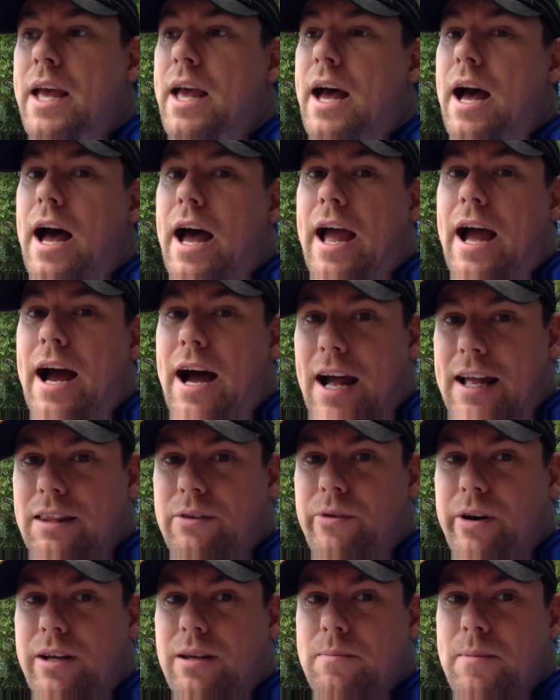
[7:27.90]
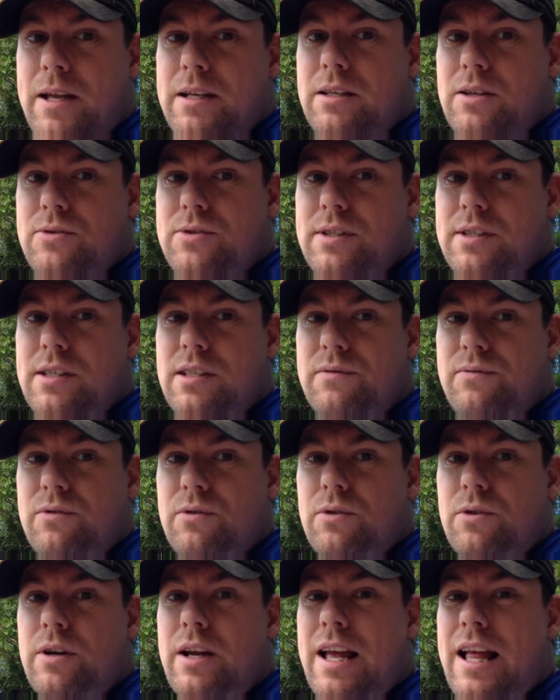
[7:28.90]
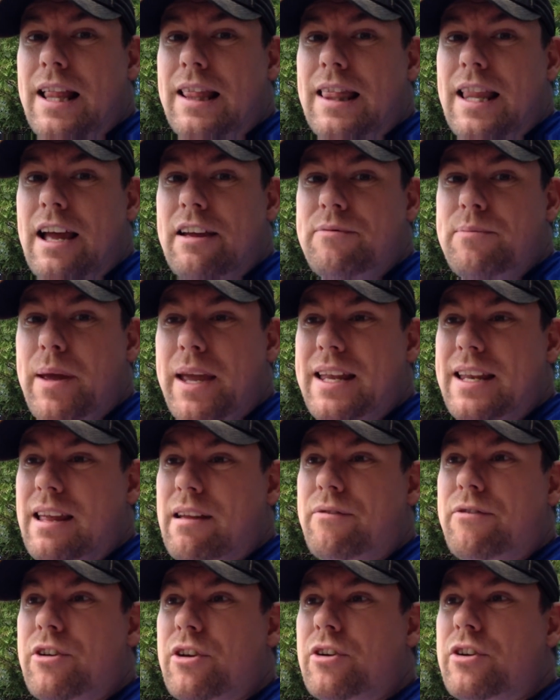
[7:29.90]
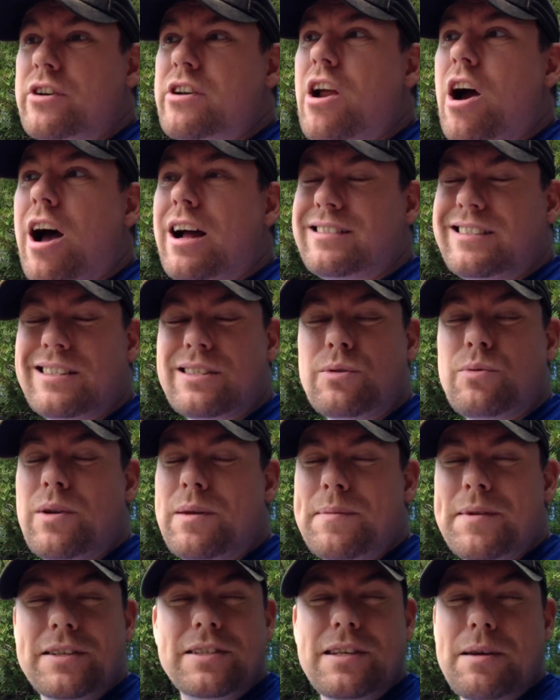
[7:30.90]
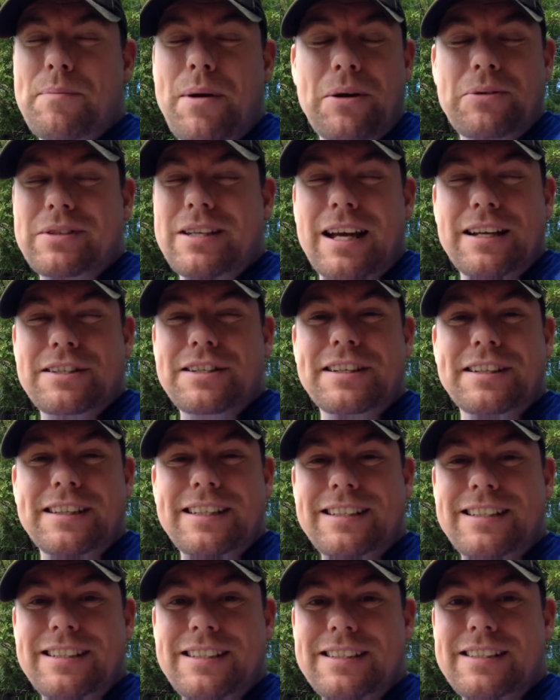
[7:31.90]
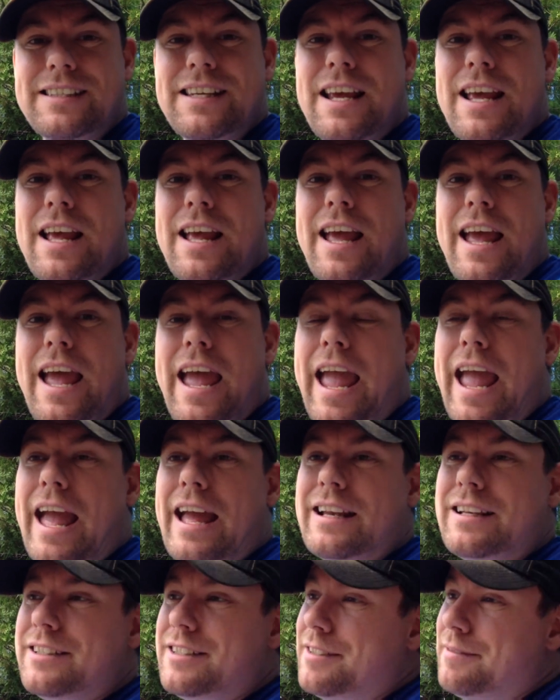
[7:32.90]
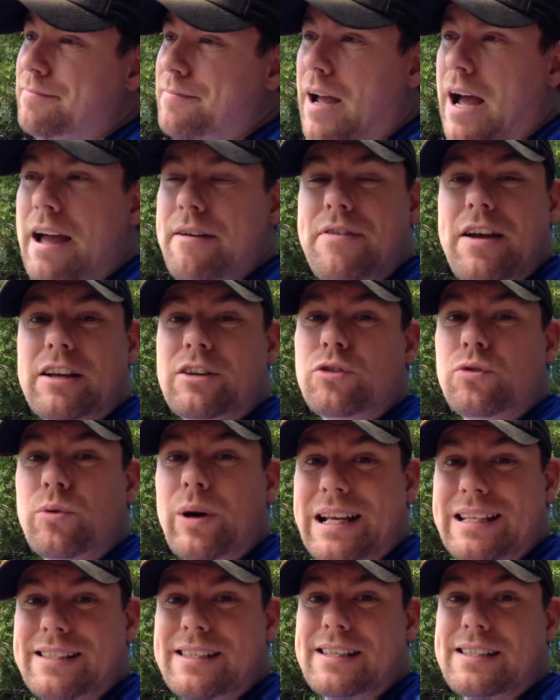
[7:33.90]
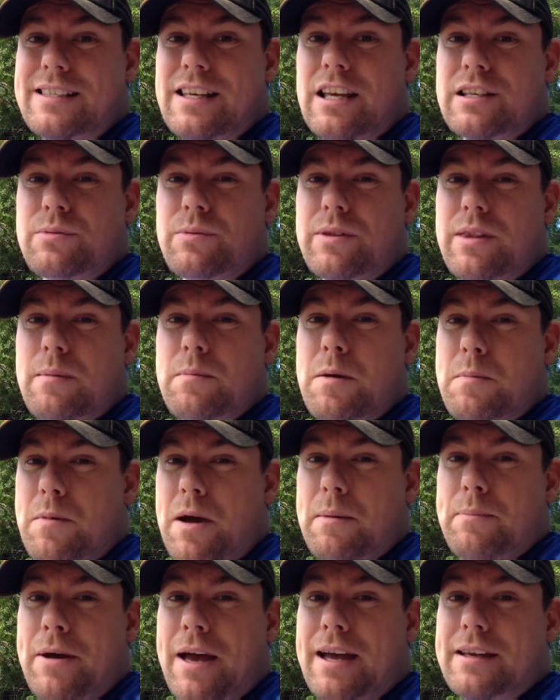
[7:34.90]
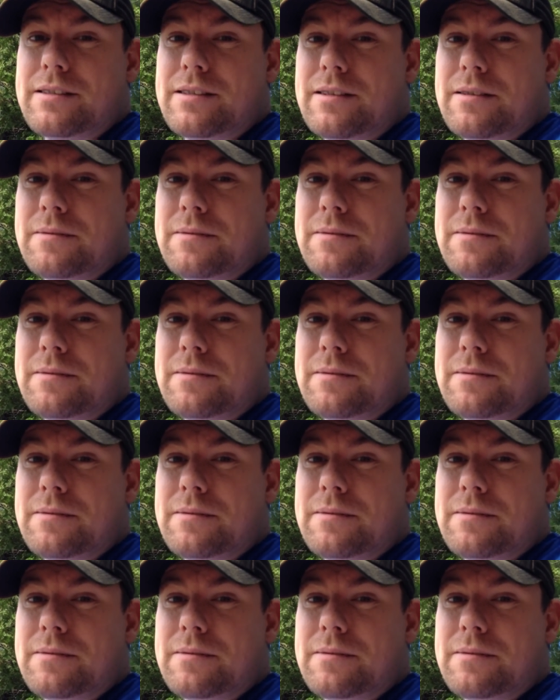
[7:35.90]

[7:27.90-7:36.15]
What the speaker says: I highly recommend using these for live bait if you're not squeamish about touching leeches, and I've had great success with them in my past.